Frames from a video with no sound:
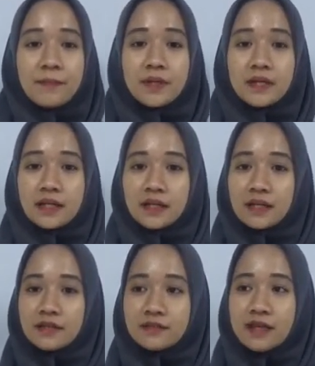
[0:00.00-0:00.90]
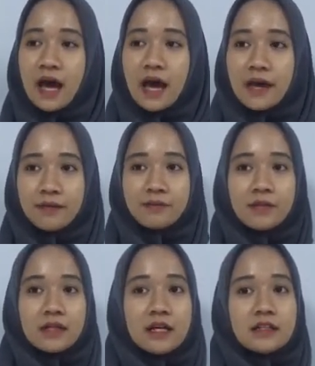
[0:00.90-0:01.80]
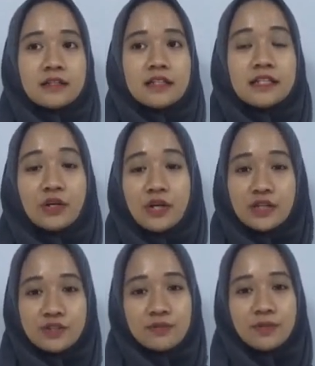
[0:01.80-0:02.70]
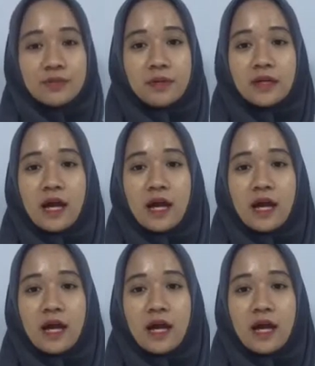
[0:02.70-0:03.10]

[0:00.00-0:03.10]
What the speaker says: because I'm an Indonesian people.